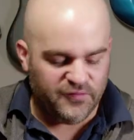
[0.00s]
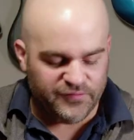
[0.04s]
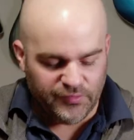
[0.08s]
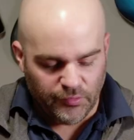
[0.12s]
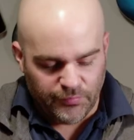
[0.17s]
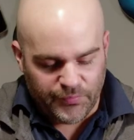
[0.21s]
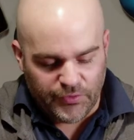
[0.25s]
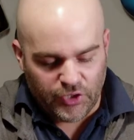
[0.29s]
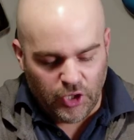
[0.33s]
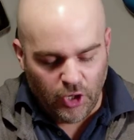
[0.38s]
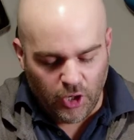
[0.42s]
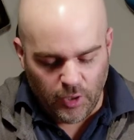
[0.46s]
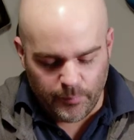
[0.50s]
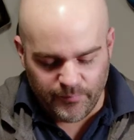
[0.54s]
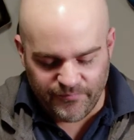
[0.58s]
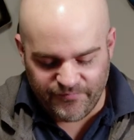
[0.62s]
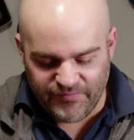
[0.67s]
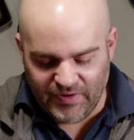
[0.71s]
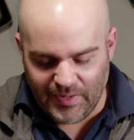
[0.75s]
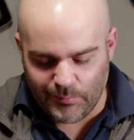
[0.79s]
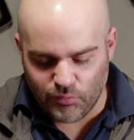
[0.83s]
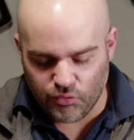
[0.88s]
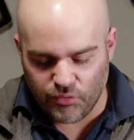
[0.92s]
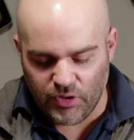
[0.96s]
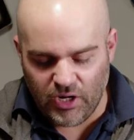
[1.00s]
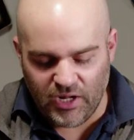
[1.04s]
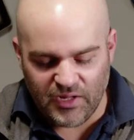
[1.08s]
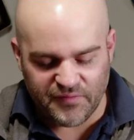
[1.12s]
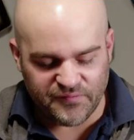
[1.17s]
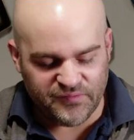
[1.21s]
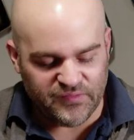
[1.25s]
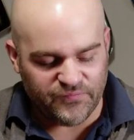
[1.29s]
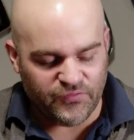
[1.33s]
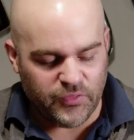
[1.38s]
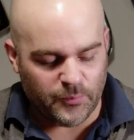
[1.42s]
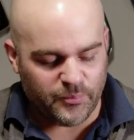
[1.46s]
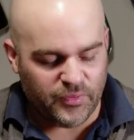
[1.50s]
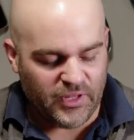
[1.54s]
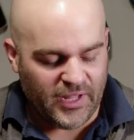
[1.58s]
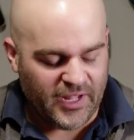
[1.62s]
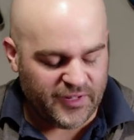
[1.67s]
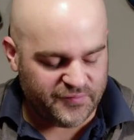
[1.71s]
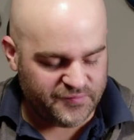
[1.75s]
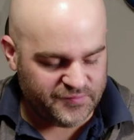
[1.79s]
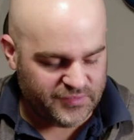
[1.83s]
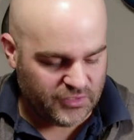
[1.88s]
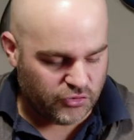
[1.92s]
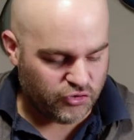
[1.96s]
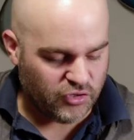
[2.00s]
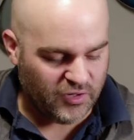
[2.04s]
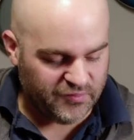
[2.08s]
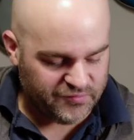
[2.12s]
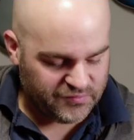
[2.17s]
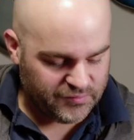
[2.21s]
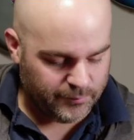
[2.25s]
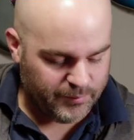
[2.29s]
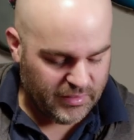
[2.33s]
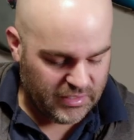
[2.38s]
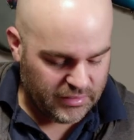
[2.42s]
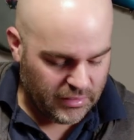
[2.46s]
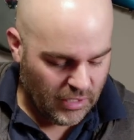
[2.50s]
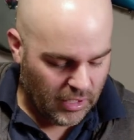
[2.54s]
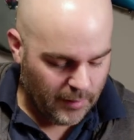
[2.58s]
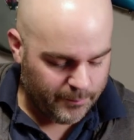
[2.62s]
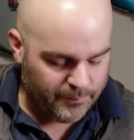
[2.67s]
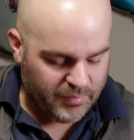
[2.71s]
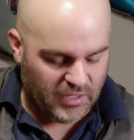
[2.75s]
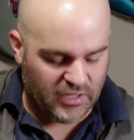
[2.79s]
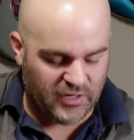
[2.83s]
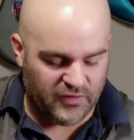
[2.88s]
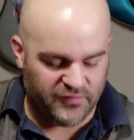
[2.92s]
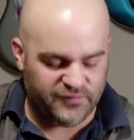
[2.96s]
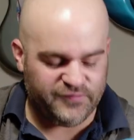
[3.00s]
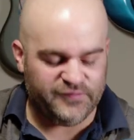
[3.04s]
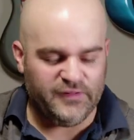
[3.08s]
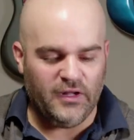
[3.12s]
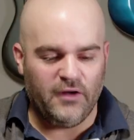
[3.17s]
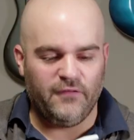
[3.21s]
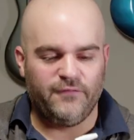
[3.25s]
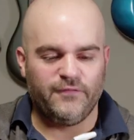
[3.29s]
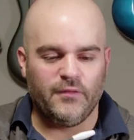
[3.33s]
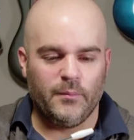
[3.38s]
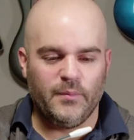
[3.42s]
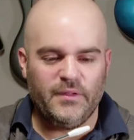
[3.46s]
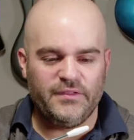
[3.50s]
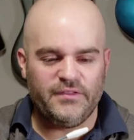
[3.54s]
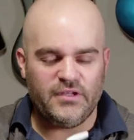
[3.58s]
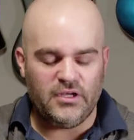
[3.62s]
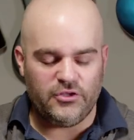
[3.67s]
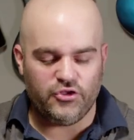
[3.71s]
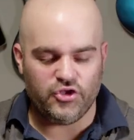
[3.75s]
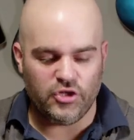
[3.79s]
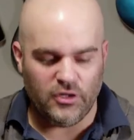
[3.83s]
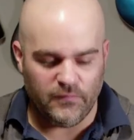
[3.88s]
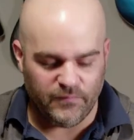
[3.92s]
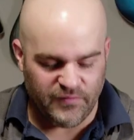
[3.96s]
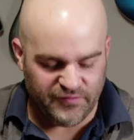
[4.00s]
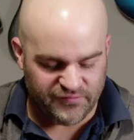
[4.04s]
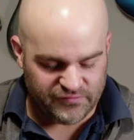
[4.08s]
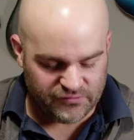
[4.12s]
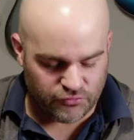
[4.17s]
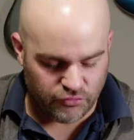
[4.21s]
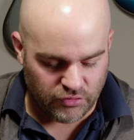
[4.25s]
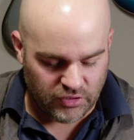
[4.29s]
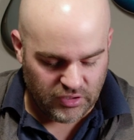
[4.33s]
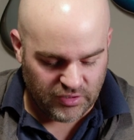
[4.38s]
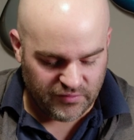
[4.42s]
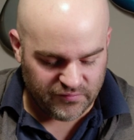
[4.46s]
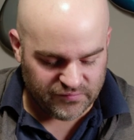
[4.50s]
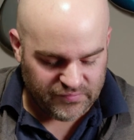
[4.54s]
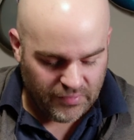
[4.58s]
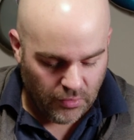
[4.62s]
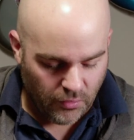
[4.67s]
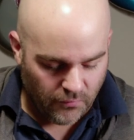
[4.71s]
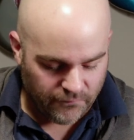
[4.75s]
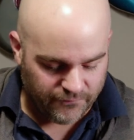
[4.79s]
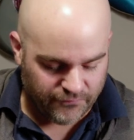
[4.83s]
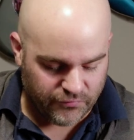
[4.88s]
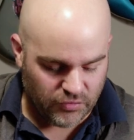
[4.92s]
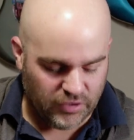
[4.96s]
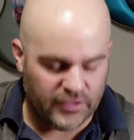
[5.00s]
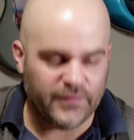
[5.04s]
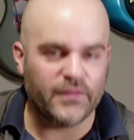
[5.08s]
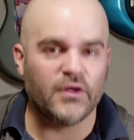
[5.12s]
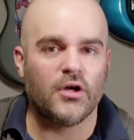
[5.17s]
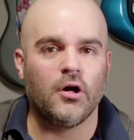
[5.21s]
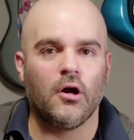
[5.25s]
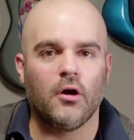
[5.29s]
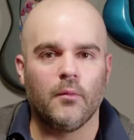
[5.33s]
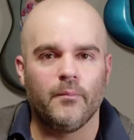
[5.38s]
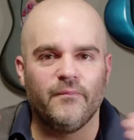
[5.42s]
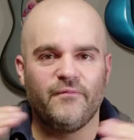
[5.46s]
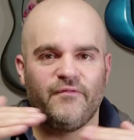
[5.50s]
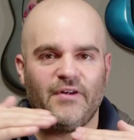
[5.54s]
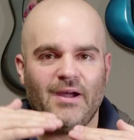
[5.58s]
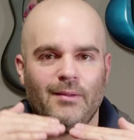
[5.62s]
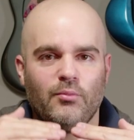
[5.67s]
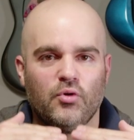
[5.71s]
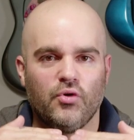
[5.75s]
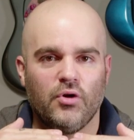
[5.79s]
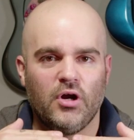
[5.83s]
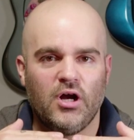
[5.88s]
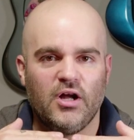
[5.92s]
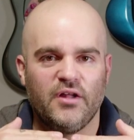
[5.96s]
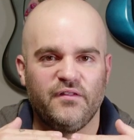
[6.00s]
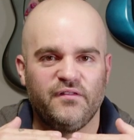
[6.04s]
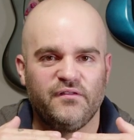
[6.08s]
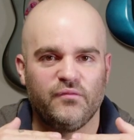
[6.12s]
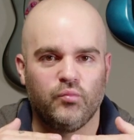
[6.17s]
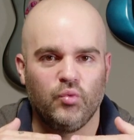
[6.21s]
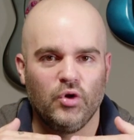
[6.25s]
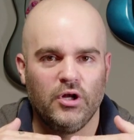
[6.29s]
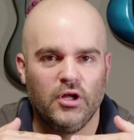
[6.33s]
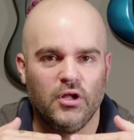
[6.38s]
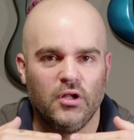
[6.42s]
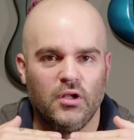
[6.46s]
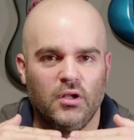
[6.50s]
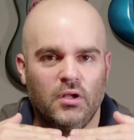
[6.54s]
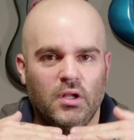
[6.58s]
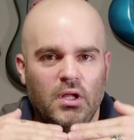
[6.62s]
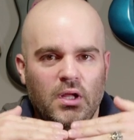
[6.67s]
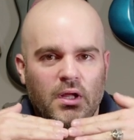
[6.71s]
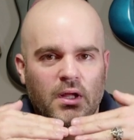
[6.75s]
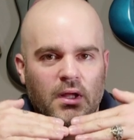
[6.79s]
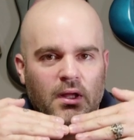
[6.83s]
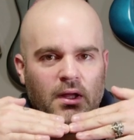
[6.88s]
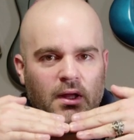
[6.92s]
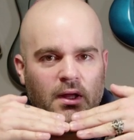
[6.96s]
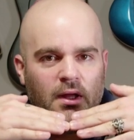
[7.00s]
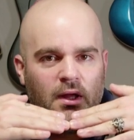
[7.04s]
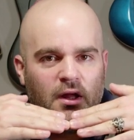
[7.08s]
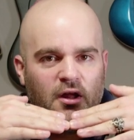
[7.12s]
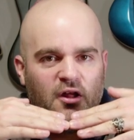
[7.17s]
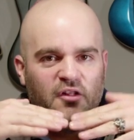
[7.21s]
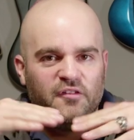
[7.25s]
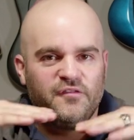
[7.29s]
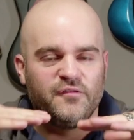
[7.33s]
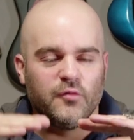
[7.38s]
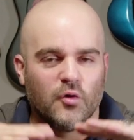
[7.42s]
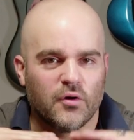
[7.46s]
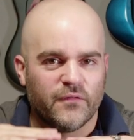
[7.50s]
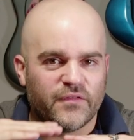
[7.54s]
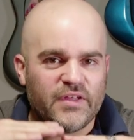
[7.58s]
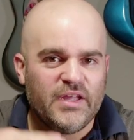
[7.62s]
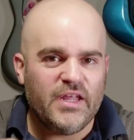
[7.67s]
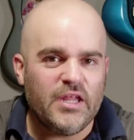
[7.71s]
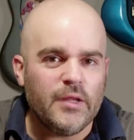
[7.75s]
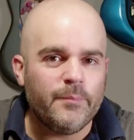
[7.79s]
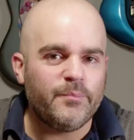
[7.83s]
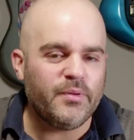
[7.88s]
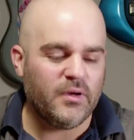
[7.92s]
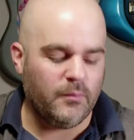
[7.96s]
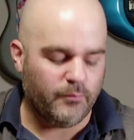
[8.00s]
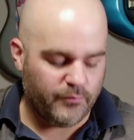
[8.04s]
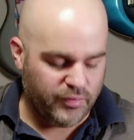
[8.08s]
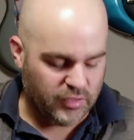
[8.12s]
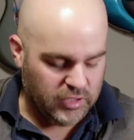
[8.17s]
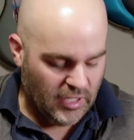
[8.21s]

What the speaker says: So with the carbon fiber rods, if the plastic tries to bend up on itself from the tension of the strings, hopefully the carbon fiber rods will sort of keep it in